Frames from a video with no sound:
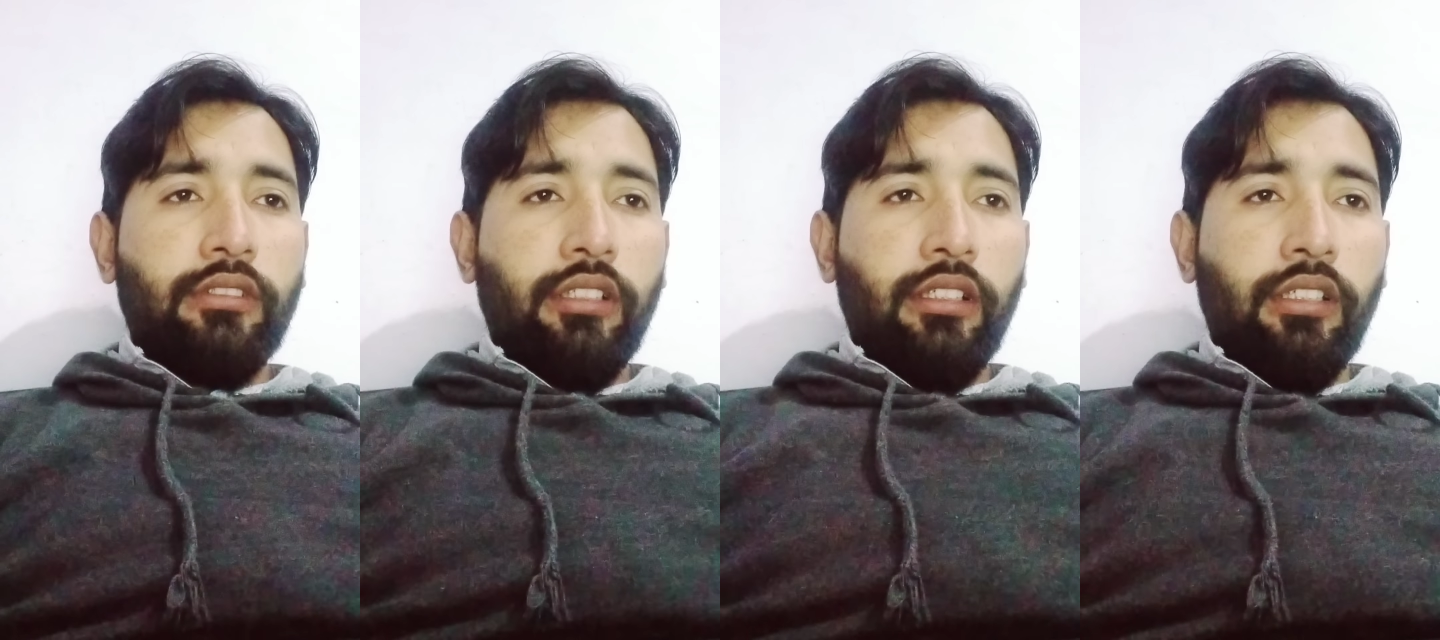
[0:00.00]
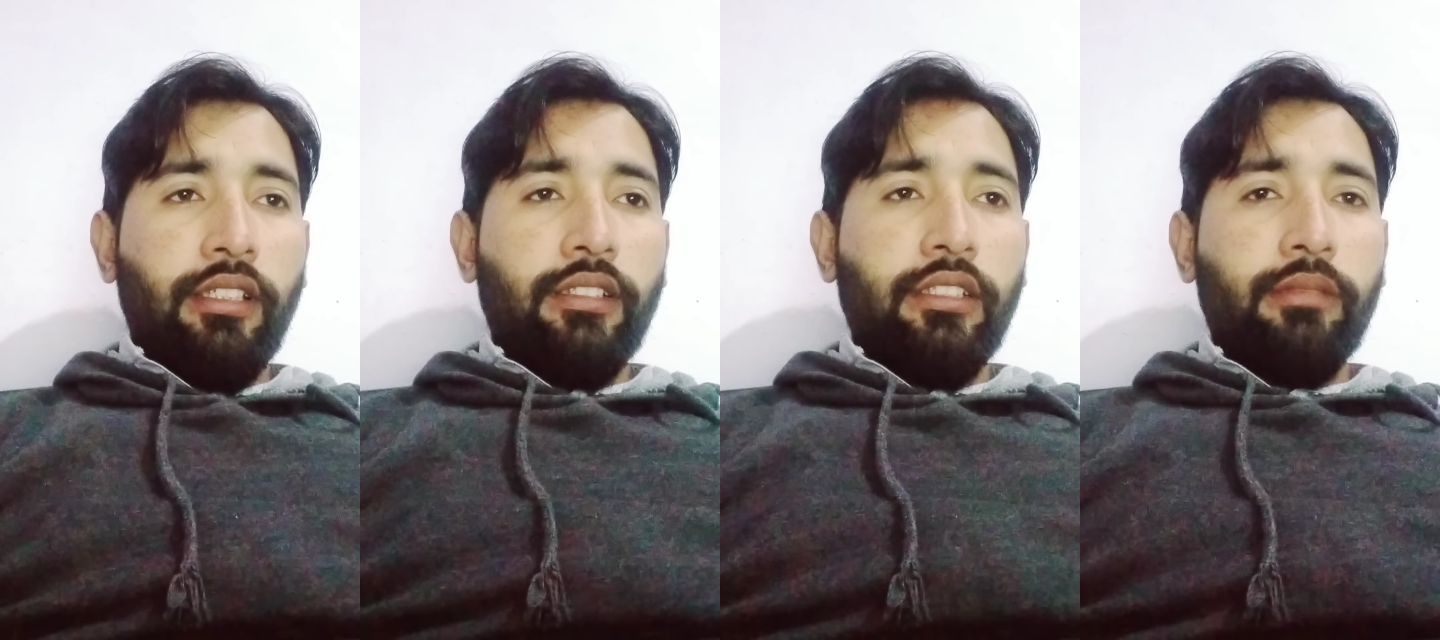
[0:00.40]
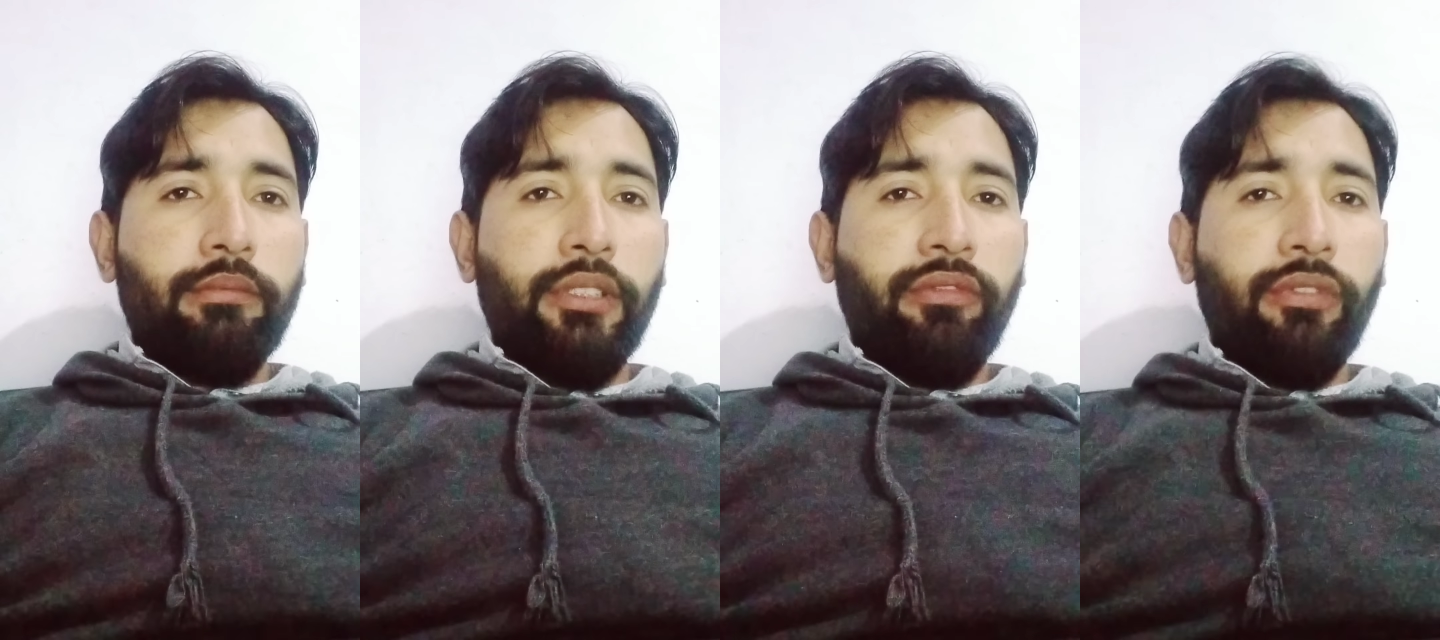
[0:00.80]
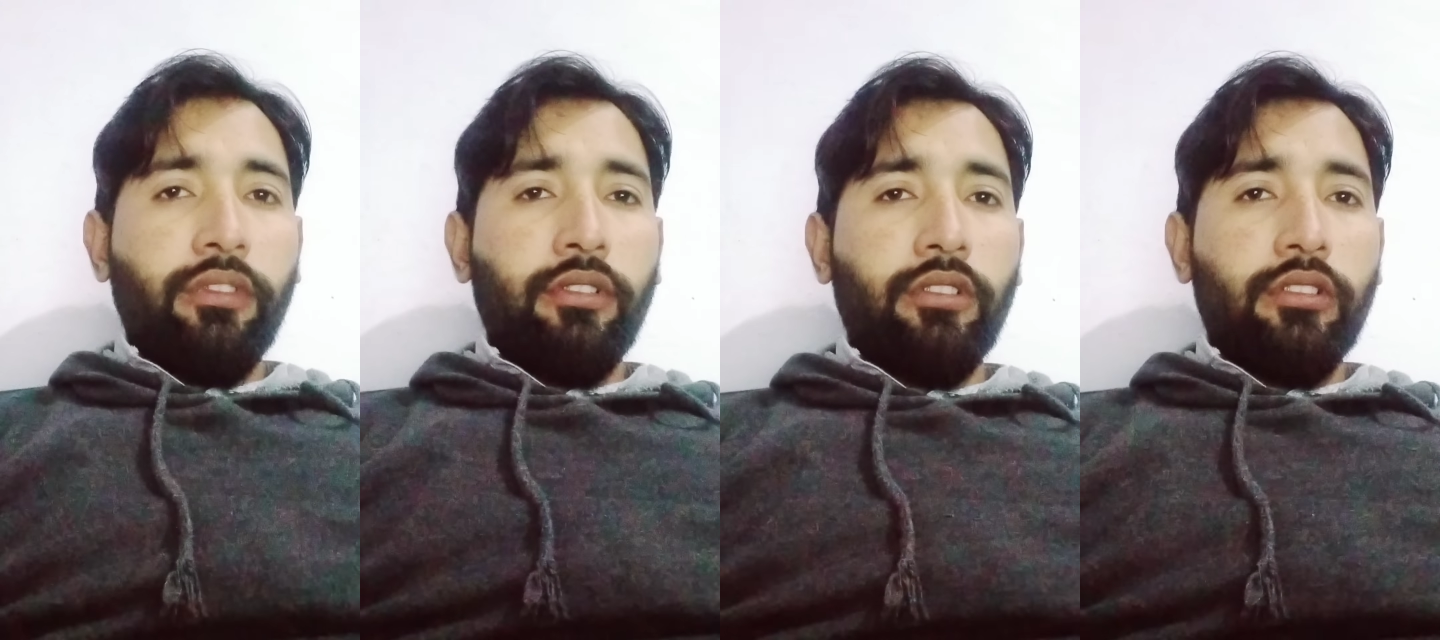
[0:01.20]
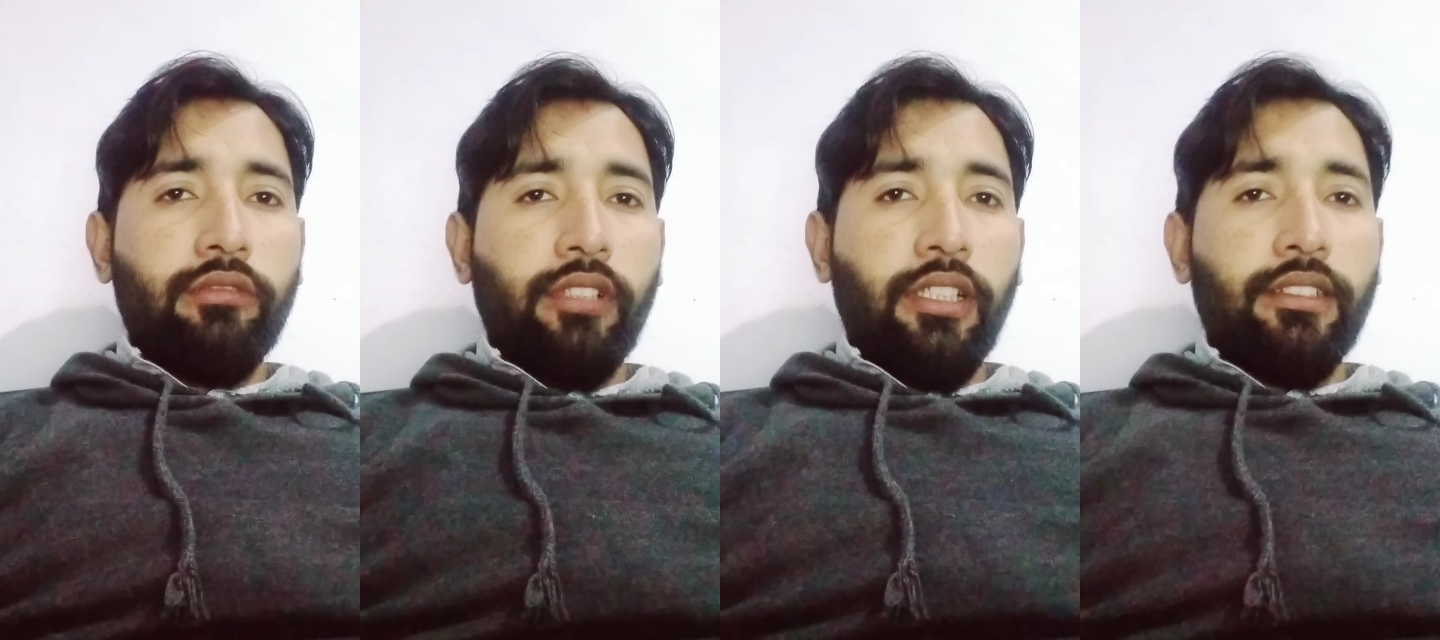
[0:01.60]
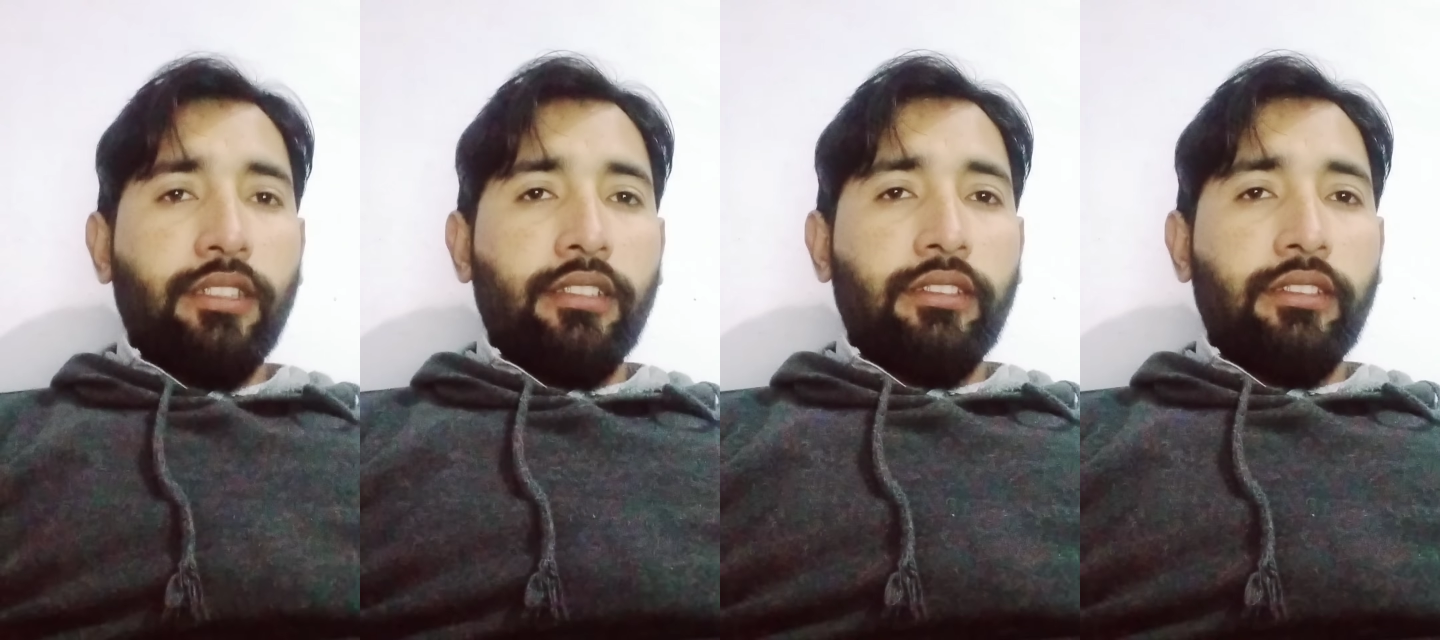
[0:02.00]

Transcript: RNA before viruses